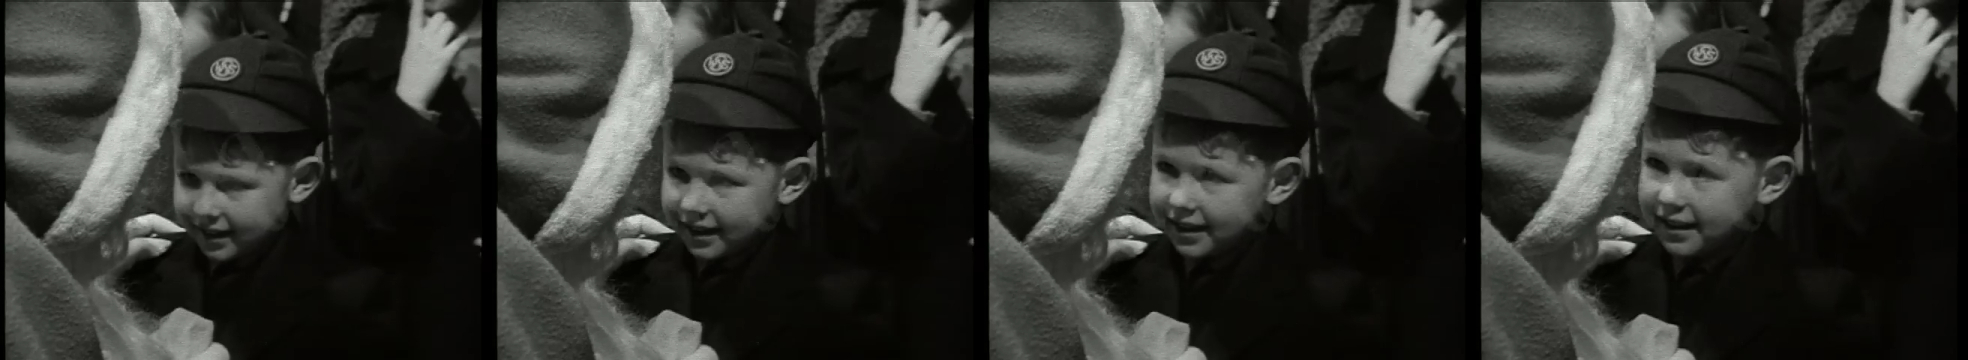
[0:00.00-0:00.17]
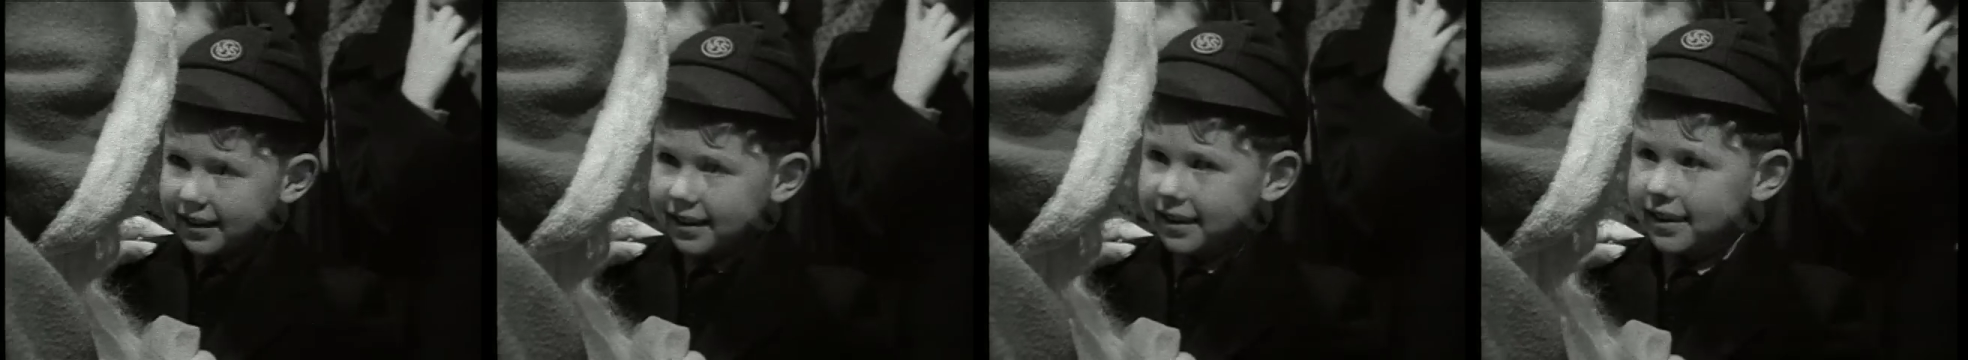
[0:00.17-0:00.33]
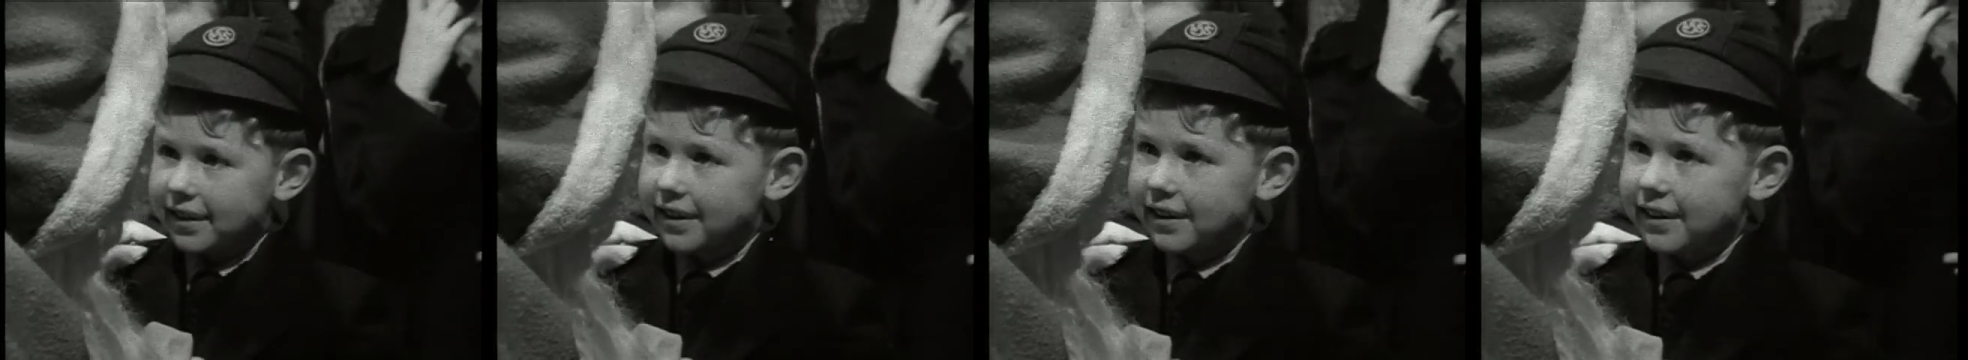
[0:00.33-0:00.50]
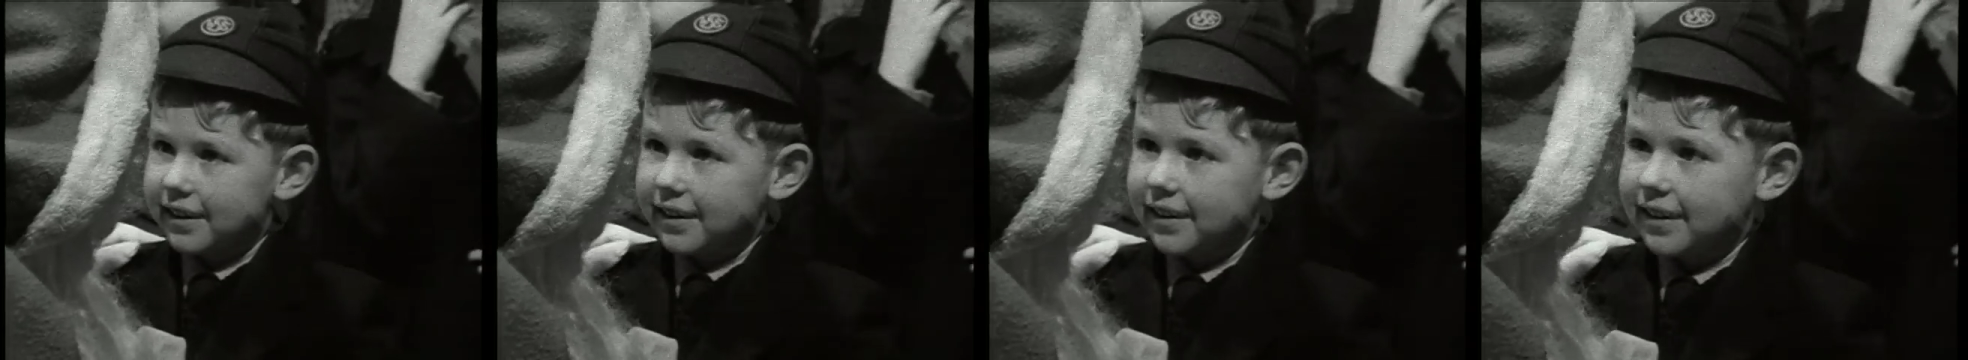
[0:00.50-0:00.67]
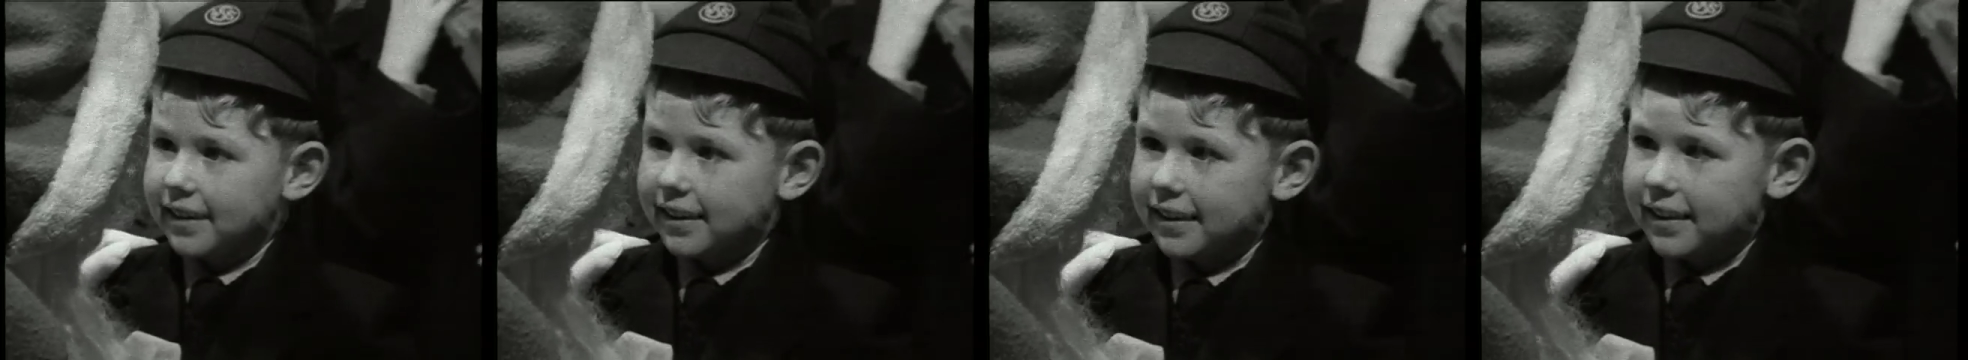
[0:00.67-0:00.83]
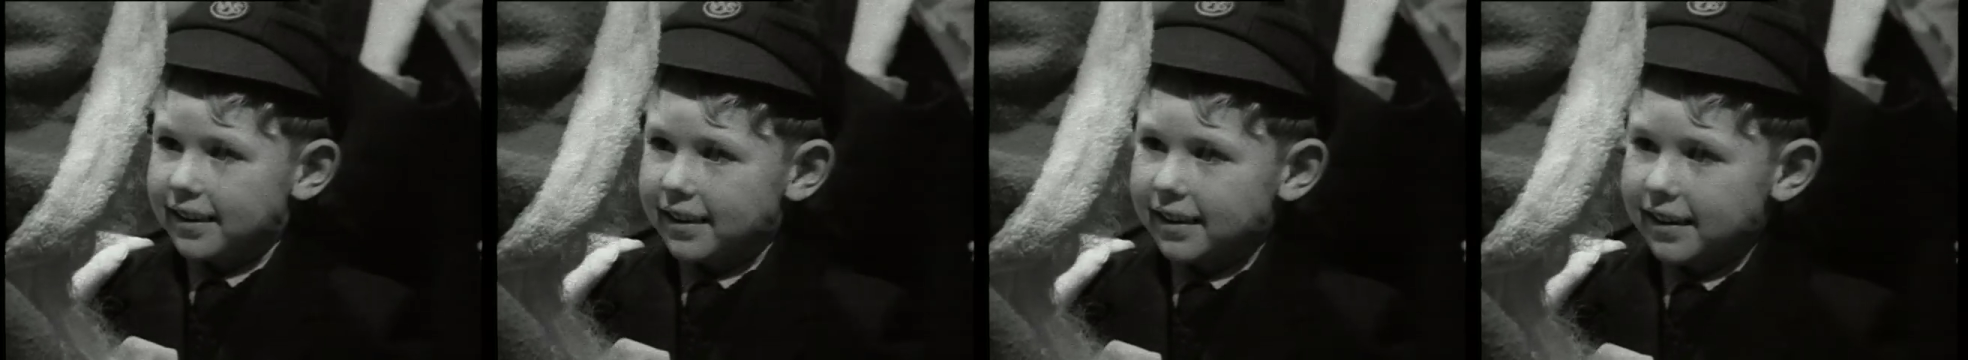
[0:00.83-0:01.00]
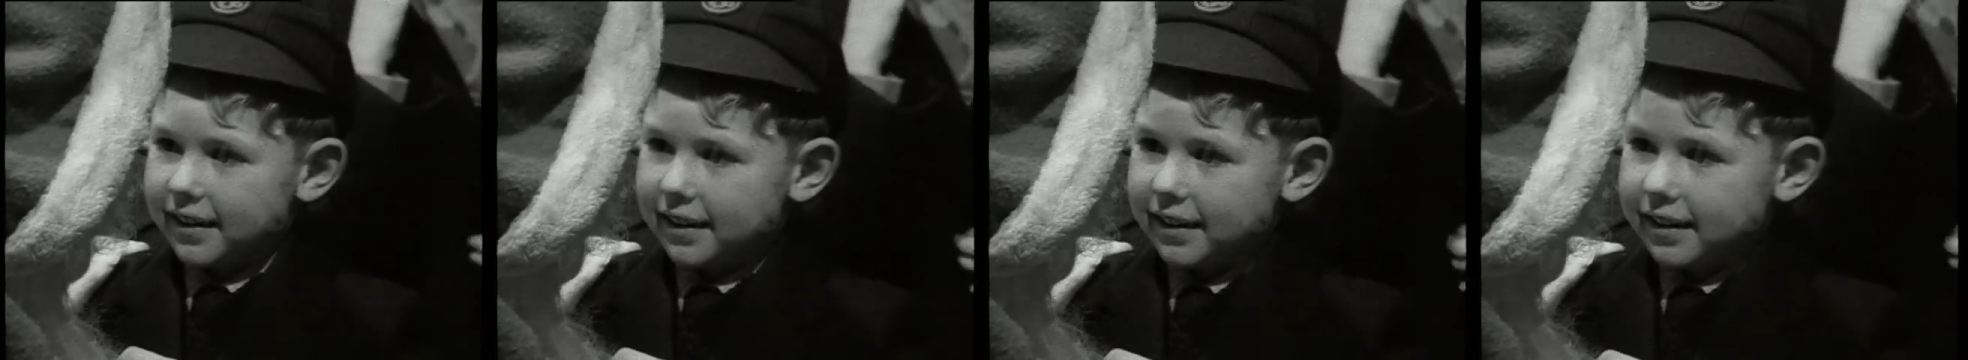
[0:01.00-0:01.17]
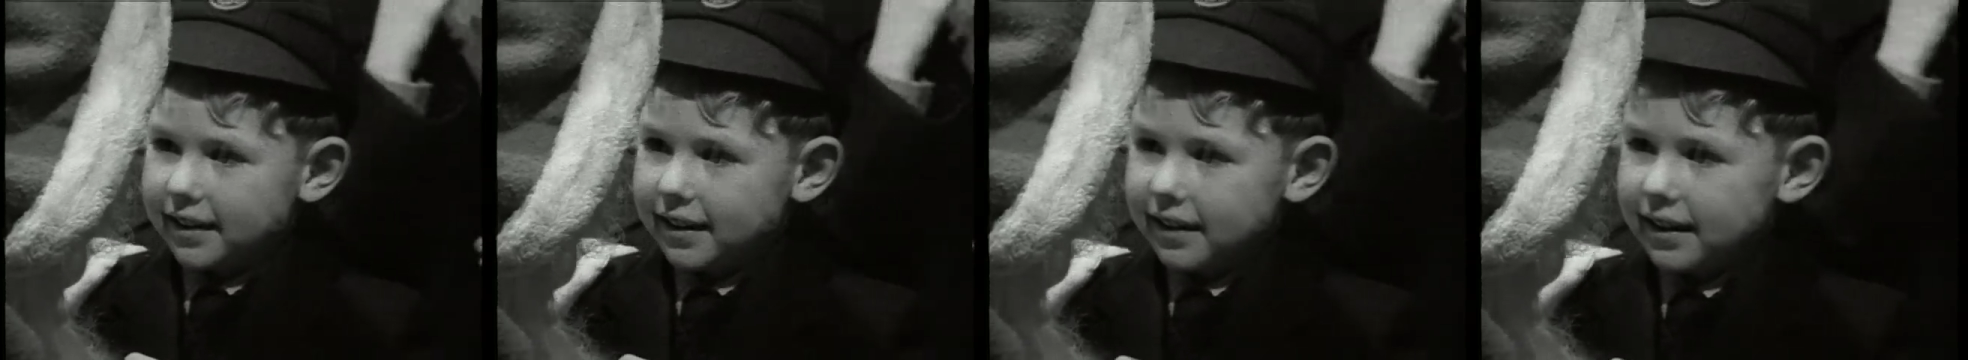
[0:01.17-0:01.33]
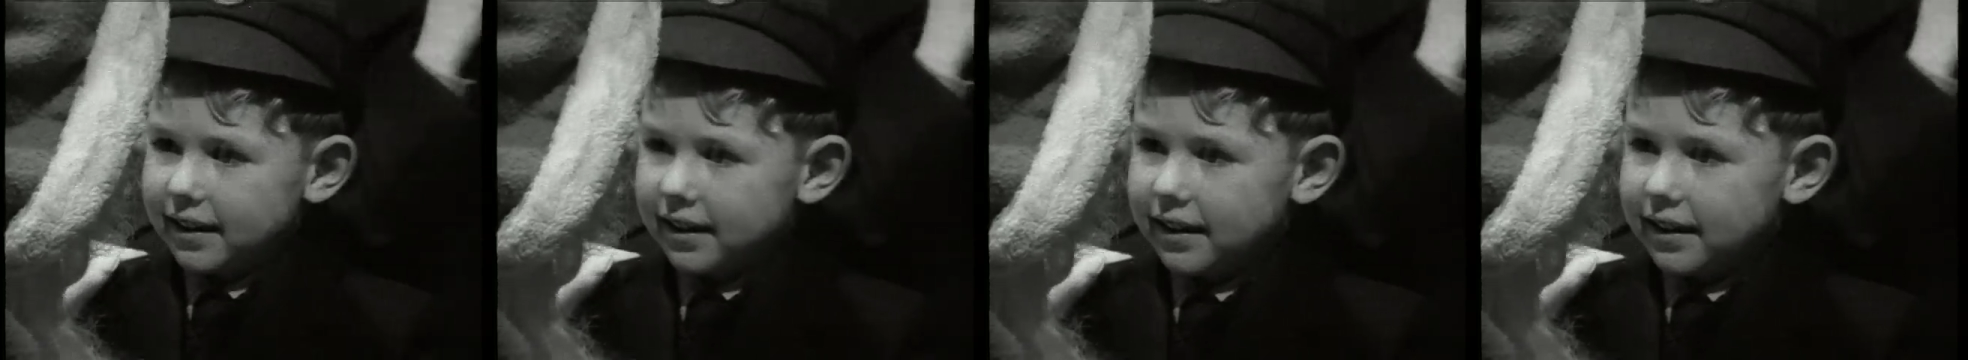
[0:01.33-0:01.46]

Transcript: you? Yeah. What